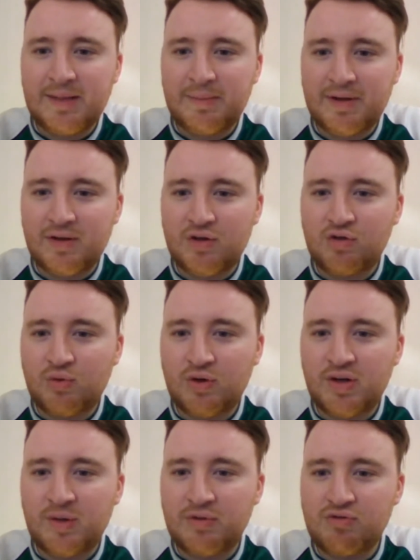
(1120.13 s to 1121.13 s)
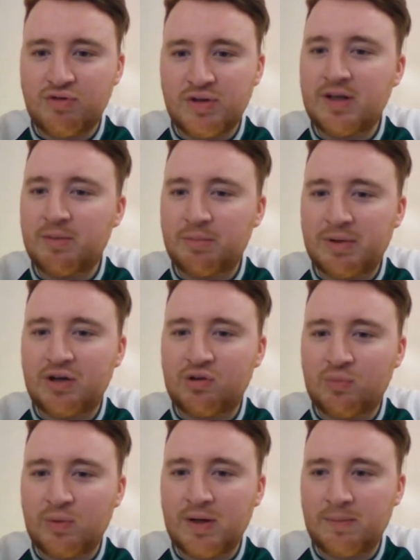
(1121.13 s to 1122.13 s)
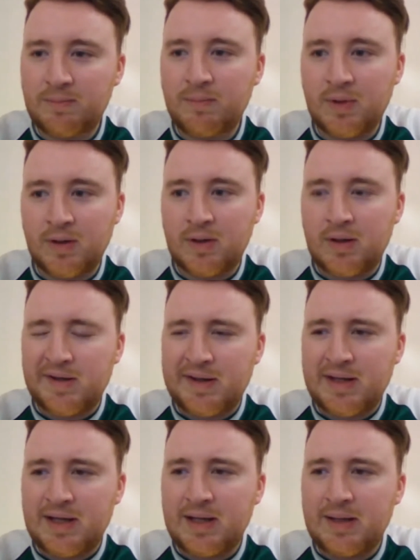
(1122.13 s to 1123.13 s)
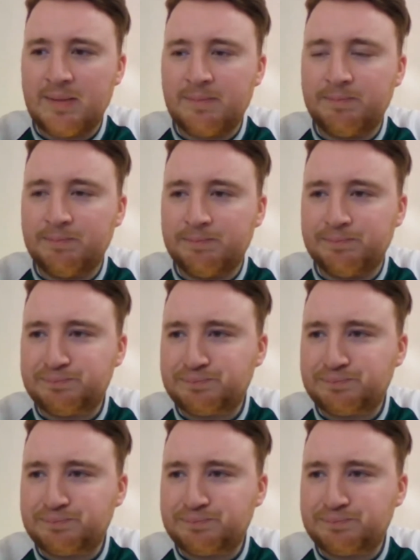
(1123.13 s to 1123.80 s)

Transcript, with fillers: came into the squad. I've been really impressed with him. Um,